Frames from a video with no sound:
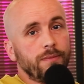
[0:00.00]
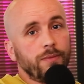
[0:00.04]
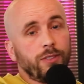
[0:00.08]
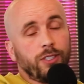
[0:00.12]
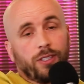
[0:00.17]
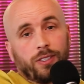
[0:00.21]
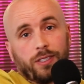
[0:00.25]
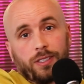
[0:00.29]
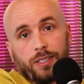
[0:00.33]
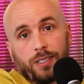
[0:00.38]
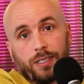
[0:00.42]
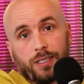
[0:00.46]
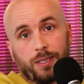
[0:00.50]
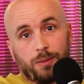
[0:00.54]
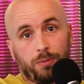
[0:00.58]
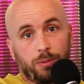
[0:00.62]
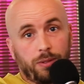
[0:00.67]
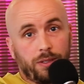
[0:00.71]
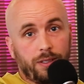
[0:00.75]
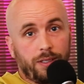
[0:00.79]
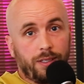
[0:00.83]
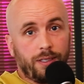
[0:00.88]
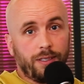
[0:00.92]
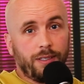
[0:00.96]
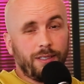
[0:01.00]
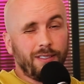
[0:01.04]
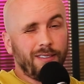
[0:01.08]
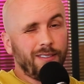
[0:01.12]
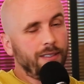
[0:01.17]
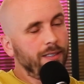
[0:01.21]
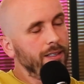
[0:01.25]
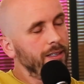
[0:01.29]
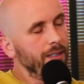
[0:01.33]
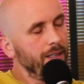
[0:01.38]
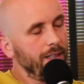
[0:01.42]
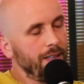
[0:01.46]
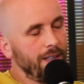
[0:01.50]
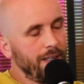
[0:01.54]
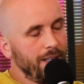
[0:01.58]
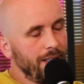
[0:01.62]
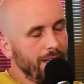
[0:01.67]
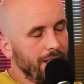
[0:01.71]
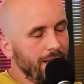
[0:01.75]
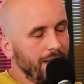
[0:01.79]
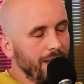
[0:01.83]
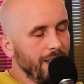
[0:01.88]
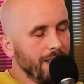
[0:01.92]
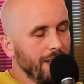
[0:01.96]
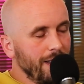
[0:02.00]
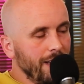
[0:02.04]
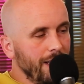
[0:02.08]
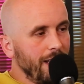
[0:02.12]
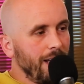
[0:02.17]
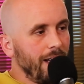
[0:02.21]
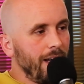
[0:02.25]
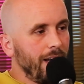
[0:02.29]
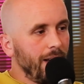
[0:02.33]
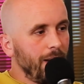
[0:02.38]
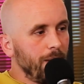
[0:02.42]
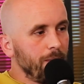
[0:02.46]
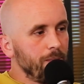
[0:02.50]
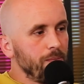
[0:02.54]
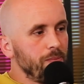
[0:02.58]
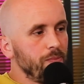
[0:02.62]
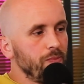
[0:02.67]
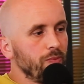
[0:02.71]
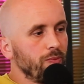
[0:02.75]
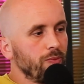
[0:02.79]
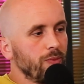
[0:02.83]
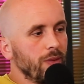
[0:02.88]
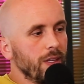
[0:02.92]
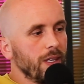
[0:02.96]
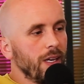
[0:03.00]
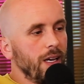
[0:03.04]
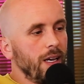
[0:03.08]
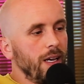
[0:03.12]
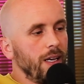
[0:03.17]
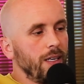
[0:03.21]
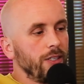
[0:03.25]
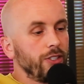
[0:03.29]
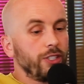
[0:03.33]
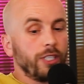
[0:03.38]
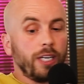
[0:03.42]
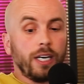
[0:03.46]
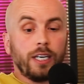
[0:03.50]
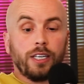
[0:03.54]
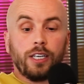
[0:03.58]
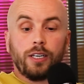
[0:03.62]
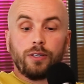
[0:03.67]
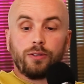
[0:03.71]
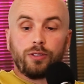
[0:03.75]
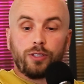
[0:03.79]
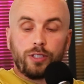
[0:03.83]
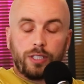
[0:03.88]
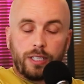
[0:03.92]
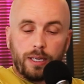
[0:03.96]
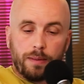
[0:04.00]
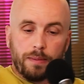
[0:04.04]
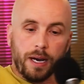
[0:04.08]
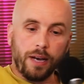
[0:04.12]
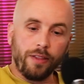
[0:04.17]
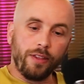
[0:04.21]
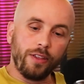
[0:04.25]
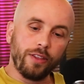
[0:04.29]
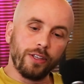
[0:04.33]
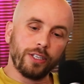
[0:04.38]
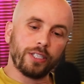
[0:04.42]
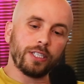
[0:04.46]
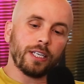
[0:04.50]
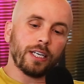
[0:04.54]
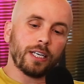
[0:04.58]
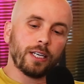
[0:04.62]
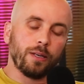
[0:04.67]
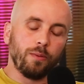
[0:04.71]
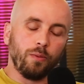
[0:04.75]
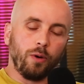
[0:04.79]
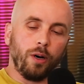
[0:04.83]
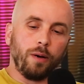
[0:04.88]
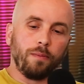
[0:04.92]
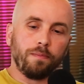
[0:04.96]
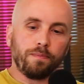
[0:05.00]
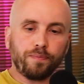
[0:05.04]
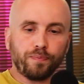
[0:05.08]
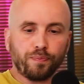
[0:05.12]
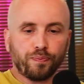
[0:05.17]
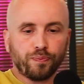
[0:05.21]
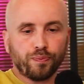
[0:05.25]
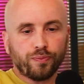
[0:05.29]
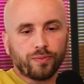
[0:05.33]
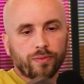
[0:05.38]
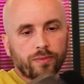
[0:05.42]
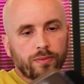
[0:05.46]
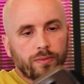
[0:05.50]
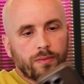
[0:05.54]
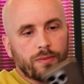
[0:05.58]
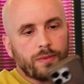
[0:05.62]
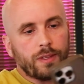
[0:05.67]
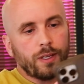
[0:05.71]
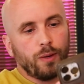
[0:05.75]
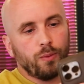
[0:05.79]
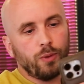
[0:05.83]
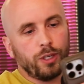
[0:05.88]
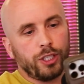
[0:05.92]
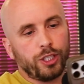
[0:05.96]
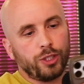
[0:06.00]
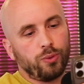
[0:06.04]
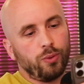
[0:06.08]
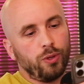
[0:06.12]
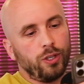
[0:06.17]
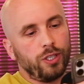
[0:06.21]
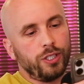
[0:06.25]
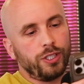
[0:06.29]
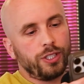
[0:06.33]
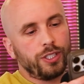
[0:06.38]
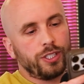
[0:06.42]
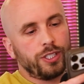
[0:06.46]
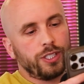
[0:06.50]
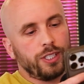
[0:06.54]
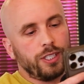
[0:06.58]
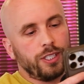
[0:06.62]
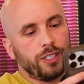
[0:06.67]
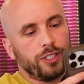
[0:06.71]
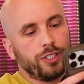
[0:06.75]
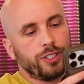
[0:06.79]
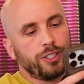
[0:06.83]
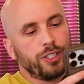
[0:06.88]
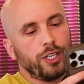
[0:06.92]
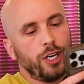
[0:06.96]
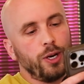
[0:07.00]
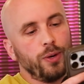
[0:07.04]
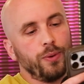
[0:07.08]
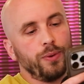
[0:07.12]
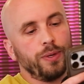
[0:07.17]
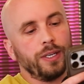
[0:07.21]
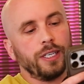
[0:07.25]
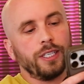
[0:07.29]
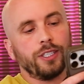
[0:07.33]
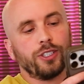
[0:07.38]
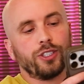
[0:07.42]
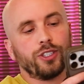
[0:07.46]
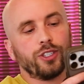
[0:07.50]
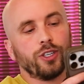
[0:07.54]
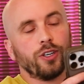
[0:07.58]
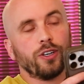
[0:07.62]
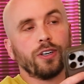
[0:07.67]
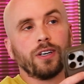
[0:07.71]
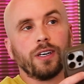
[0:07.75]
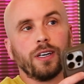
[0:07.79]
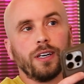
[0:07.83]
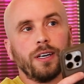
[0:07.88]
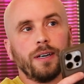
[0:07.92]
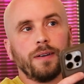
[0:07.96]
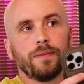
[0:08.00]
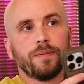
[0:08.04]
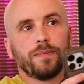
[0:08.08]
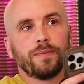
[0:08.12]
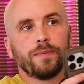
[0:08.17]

So did I, but you know. So yeah, no, Simmer. And then the second one, which was Tony's chocolate.